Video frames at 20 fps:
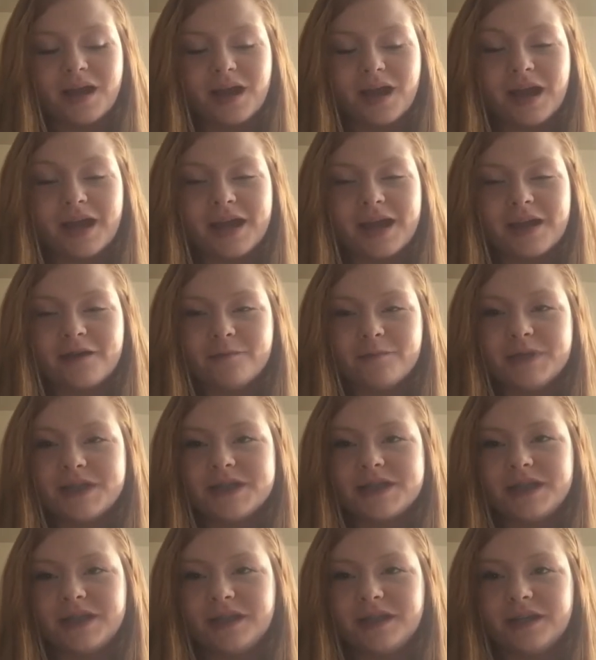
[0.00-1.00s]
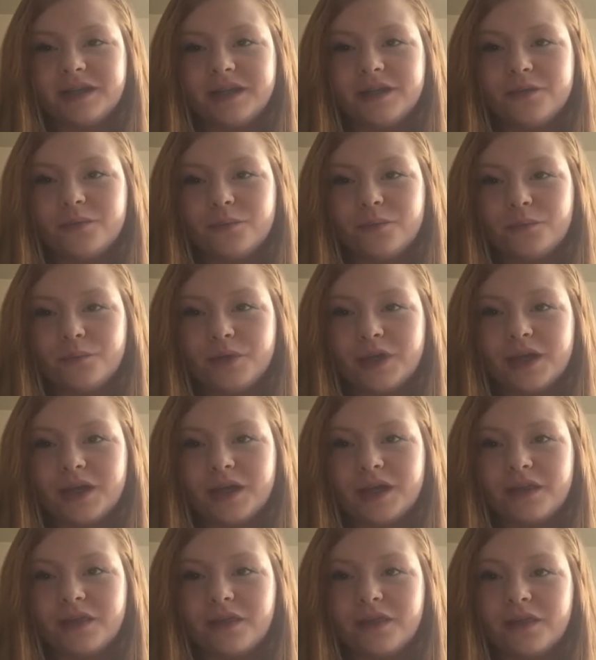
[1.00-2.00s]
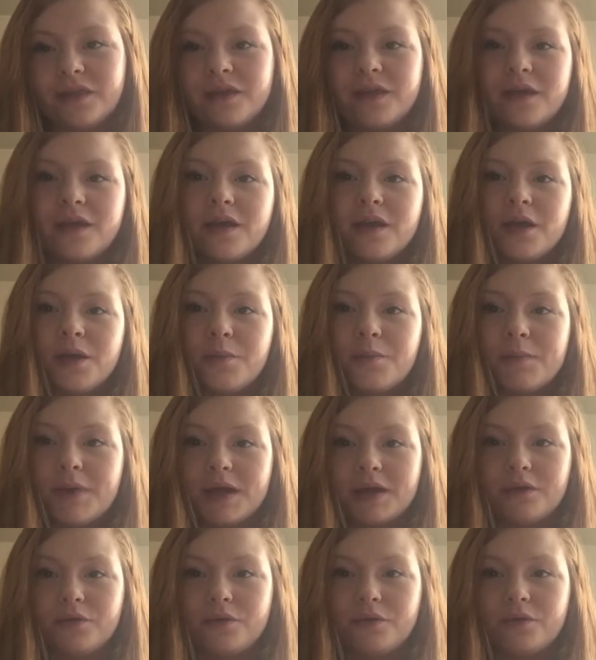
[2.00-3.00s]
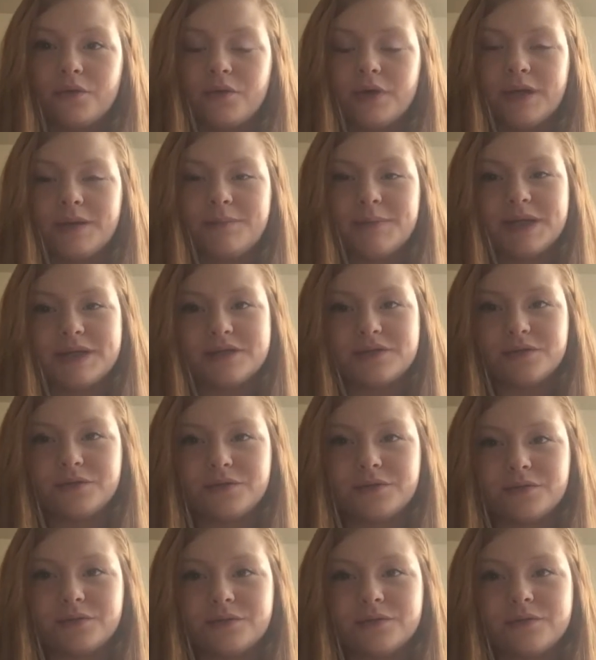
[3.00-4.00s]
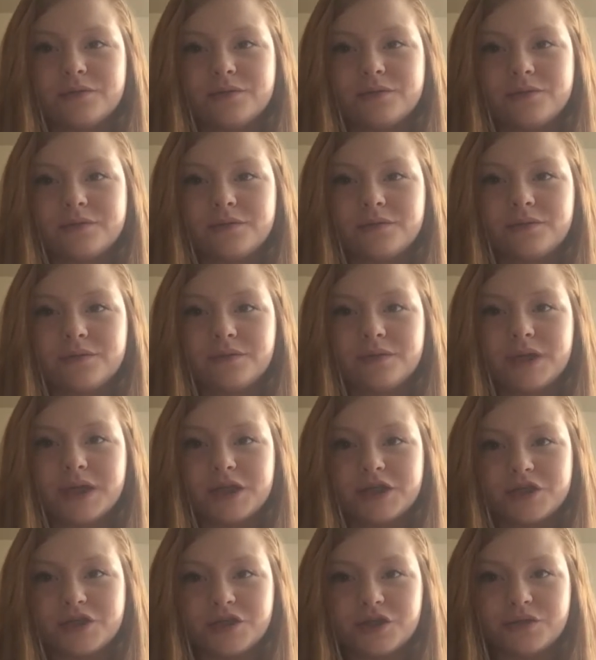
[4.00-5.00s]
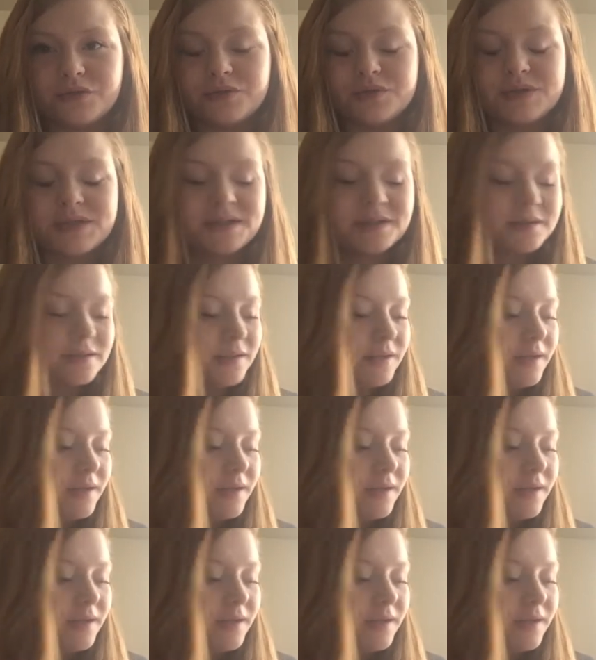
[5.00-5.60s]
I have been dealing with medical and mental issues.